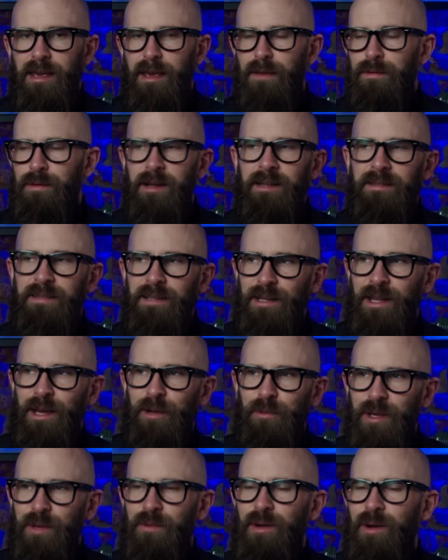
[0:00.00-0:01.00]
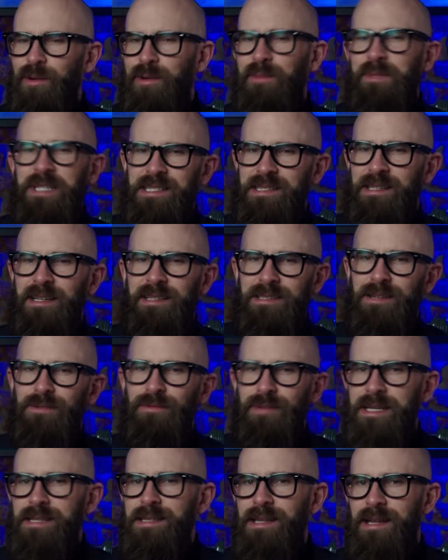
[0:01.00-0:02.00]
If you're anything like we were when we started
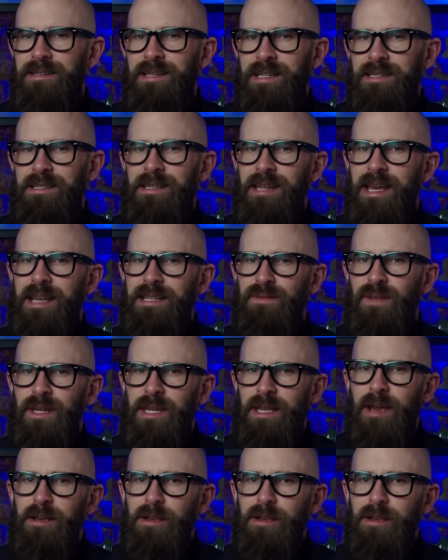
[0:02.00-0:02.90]
researching today's video,